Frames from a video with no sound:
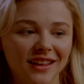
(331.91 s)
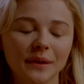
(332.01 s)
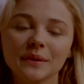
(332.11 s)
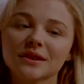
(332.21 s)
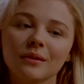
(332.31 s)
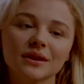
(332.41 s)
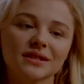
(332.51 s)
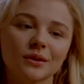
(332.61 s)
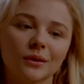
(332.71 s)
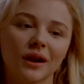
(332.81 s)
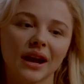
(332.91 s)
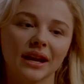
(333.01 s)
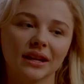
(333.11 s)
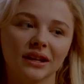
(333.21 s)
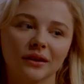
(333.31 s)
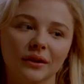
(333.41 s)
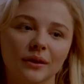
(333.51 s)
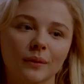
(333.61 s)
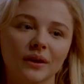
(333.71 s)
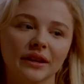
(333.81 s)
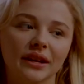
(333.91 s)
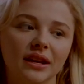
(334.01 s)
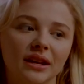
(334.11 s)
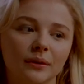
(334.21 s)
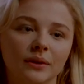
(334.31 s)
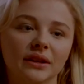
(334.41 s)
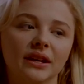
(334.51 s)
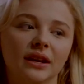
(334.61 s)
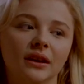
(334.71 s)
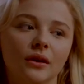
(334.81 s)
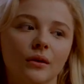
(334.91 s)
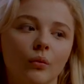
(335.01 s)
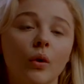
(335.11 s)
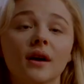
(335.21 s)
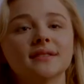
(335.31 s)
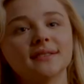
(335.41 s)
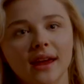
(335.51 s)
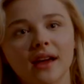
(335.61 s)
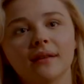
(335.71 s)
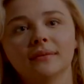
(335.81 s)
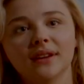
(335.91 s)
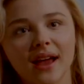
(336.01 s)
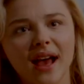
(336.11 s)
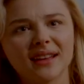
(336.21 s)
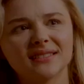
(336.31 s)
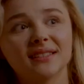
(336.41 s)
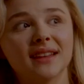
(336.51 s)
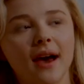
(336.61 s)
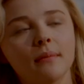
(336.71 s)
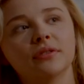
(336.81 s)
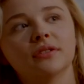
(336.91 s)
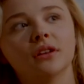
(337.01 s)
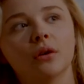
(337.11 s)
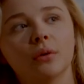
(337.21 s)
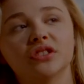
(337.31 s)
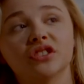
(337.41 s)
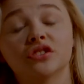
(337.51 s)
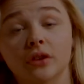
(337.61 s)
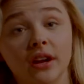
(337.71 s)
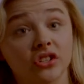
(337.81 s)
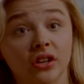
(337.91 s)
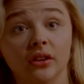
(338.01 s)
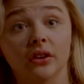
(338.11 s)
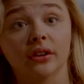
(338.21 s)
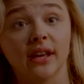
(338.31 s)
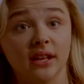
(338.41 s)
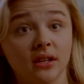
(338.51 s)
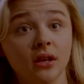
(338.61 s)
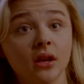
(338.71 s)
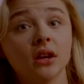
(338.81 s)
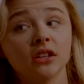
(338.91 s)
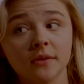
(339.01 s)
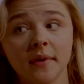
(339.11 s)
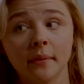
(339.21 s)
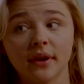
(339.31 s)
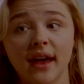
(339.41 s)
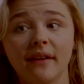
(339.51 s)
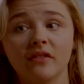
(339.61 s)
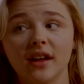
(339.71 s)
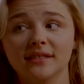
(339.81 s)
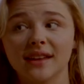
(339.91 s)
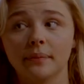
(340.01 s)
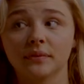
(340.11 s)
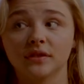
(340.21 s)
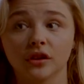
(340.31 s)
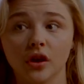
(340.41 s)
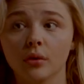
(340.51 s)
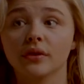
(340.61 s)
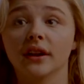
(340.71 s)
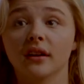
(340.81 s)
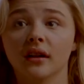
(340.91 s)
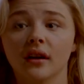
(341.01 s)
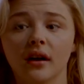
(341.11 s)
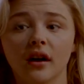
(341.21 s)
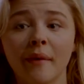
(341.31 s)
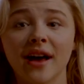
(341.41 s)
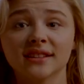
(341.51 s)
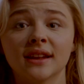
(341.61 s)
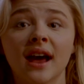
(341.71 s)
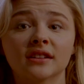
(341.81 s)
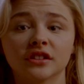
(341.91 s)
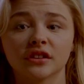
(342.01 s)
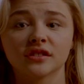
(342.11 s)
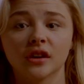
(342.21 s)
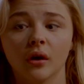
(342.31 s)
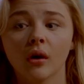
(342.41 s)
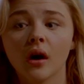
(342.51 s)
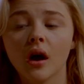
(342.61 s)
was always so great, and he really was Sam. He has the depth, which is strange in a little kid, to be able to have that depth to go there as an actor. So,